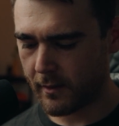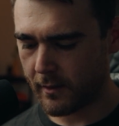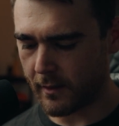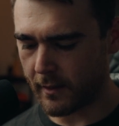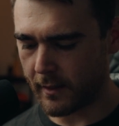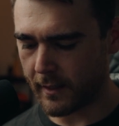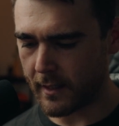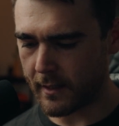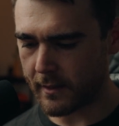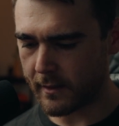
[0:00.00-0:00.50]

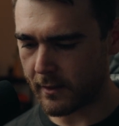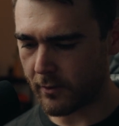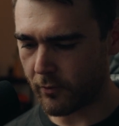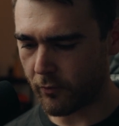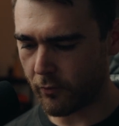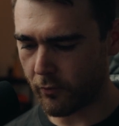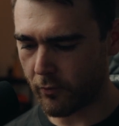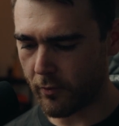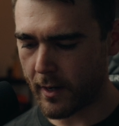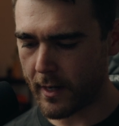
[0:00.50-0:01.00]
Gonna get
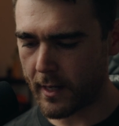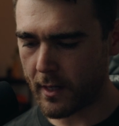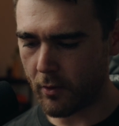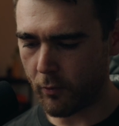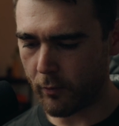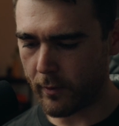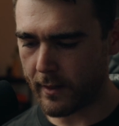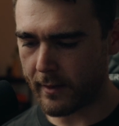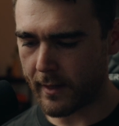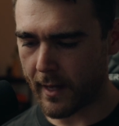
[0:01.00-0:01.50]
ready
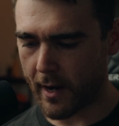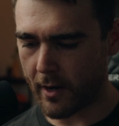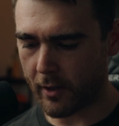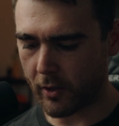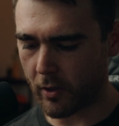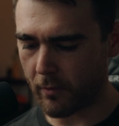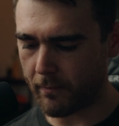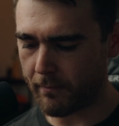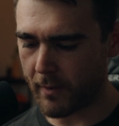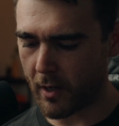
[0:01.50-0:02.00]
with our
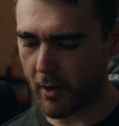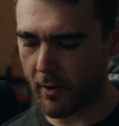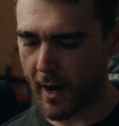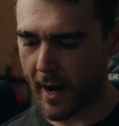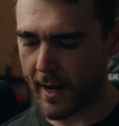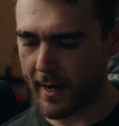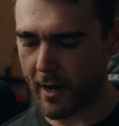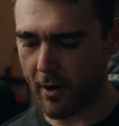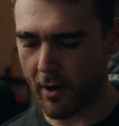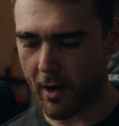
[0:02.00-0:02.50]
Goblin Barrel
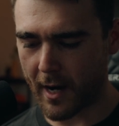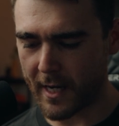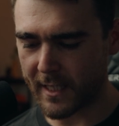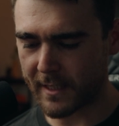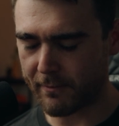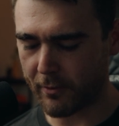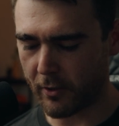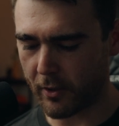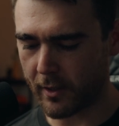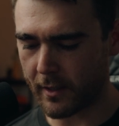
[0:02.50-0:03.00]
and our
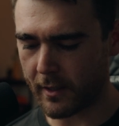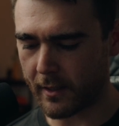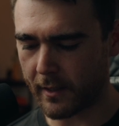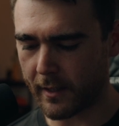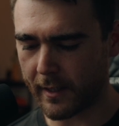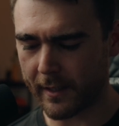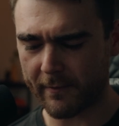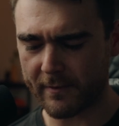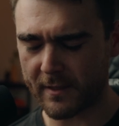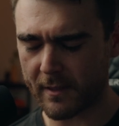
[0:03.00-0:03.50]
Ice
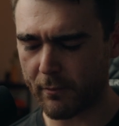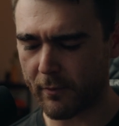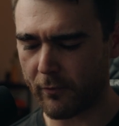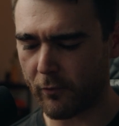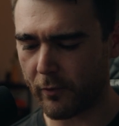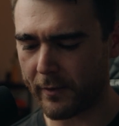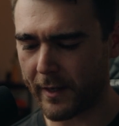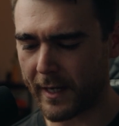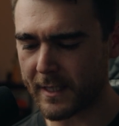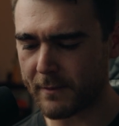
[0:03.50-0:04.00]
Spirit. Like I've said
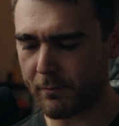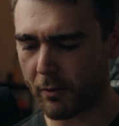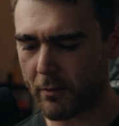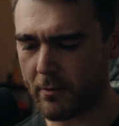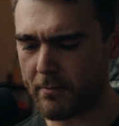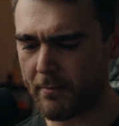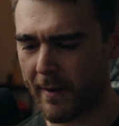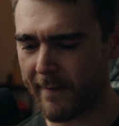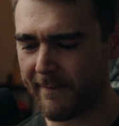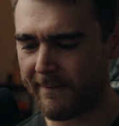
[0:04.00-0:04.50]
before, that is
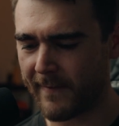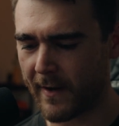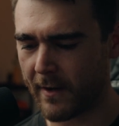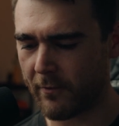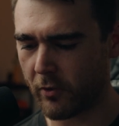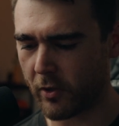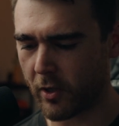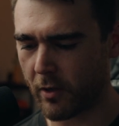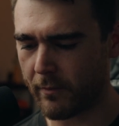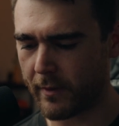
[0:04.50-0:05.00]
probably my
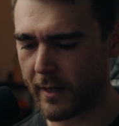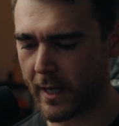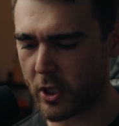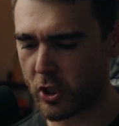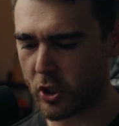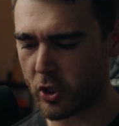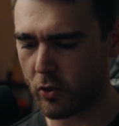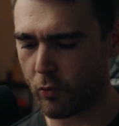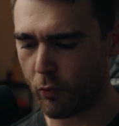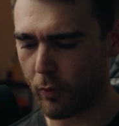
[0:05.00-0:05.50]
favorite
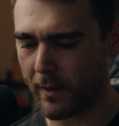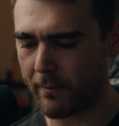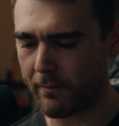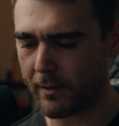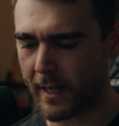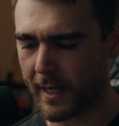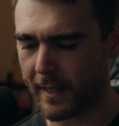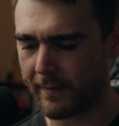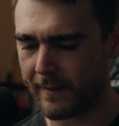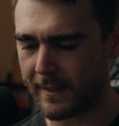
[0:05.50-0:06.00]
combination when
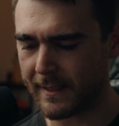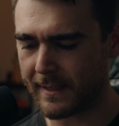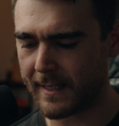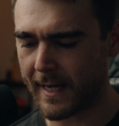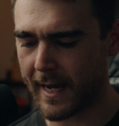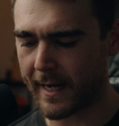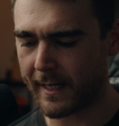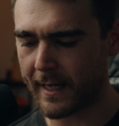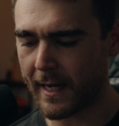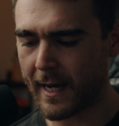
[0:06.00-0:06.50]
playing this
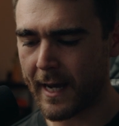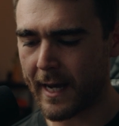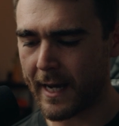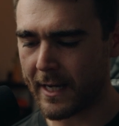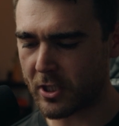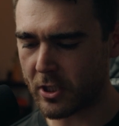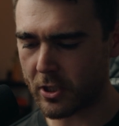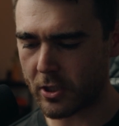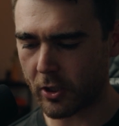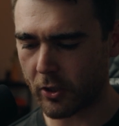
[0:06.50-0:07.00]
deck.
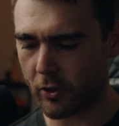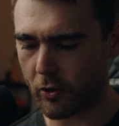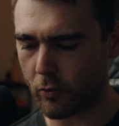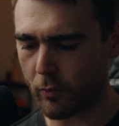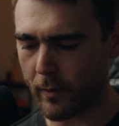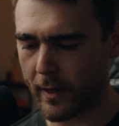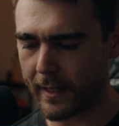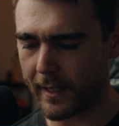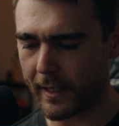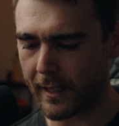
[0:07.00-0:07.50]
It's just a good
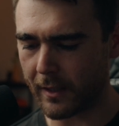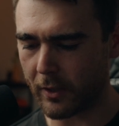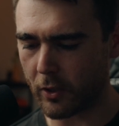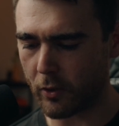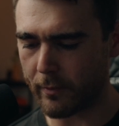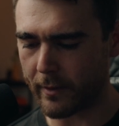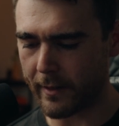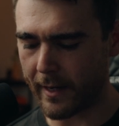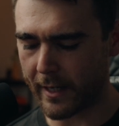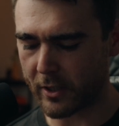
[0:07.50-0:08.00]
way to get a
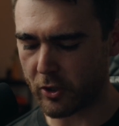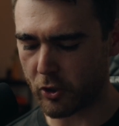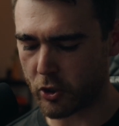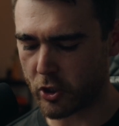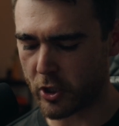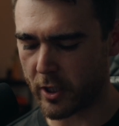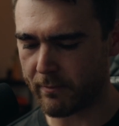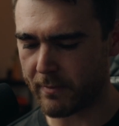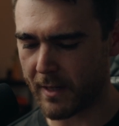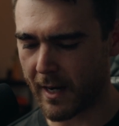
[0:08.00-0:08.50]
little bit of extra
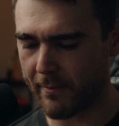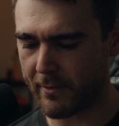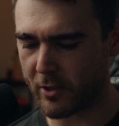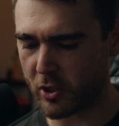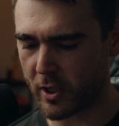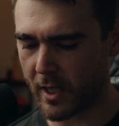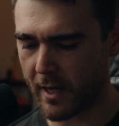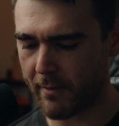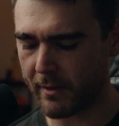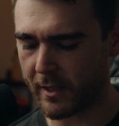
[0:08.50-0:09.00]
chip
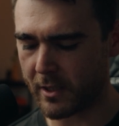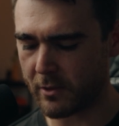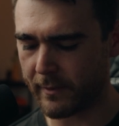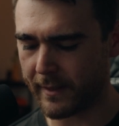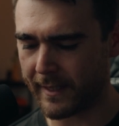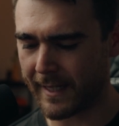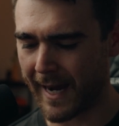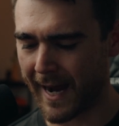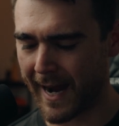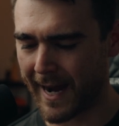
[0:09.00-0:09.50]
damage there because
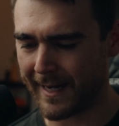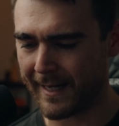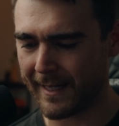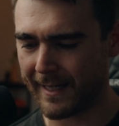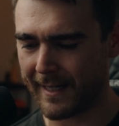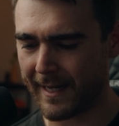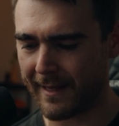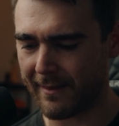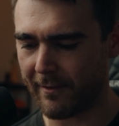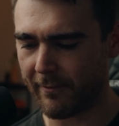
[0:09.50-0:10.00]
we can
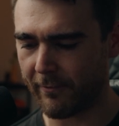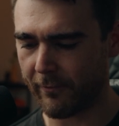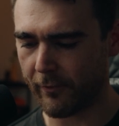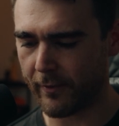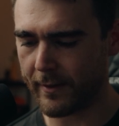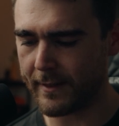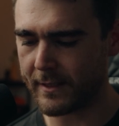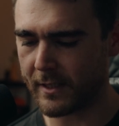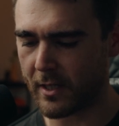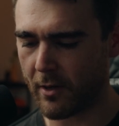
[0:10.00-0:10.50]
get the
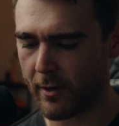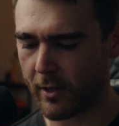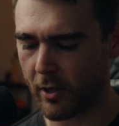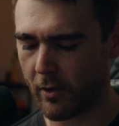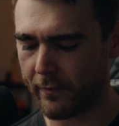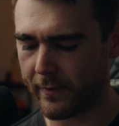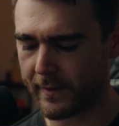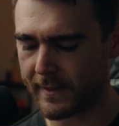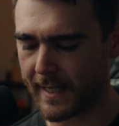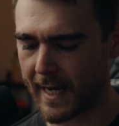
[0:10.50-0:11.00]
freeze going
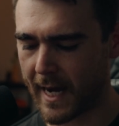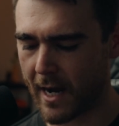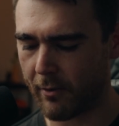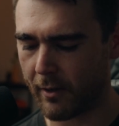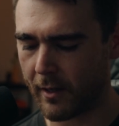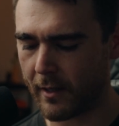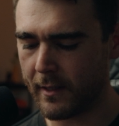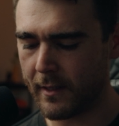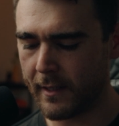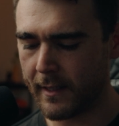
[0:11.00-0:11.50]
on the
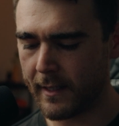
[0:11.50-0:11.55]
tower.